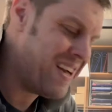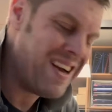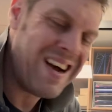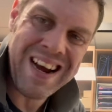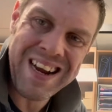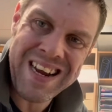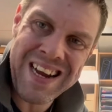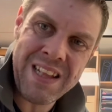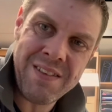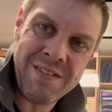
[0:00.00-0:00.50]

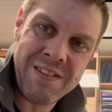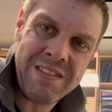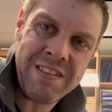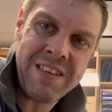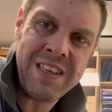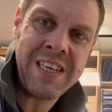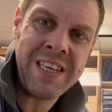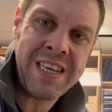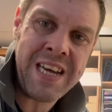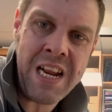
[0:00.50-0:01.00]
I get the
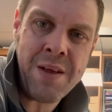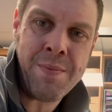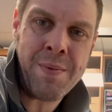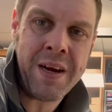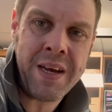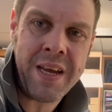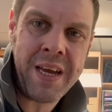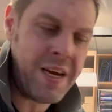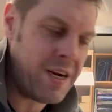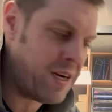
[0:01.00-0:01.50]
receipt, get it
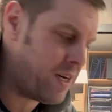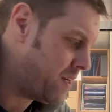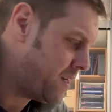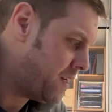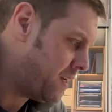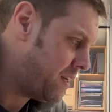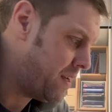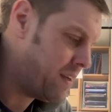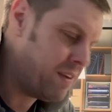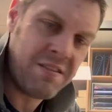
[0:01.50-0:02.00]
back here,
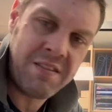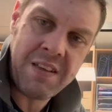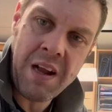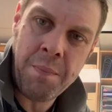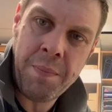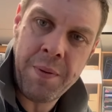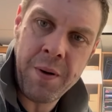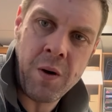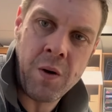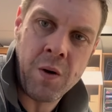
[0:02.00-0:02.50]

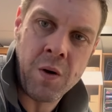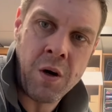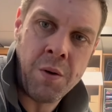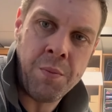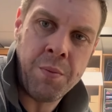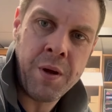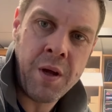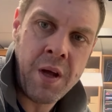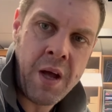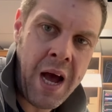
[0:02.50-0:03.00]
stamp it all
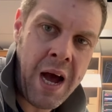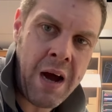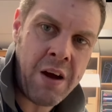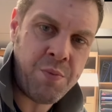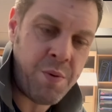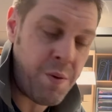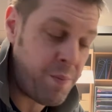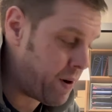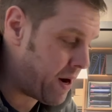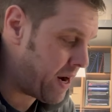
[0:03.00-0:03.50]
up, how
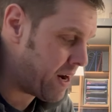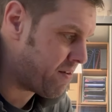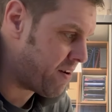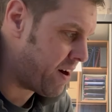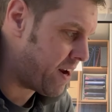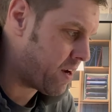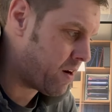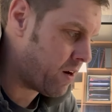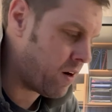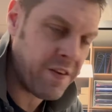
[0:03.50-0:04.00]
it's been paid,
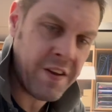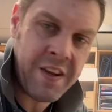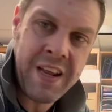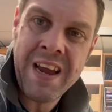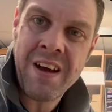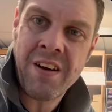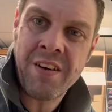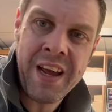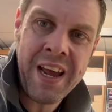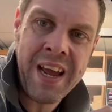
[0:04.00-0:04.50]
credit card, the
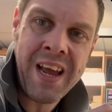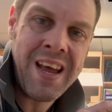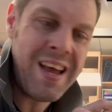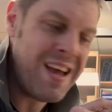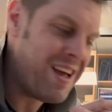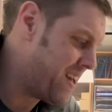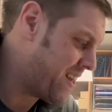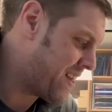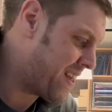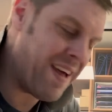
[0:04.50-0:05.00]
date on it,
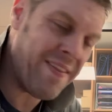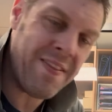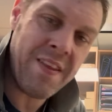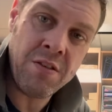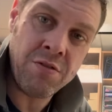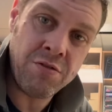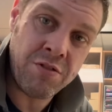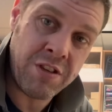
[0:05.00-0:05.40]
get those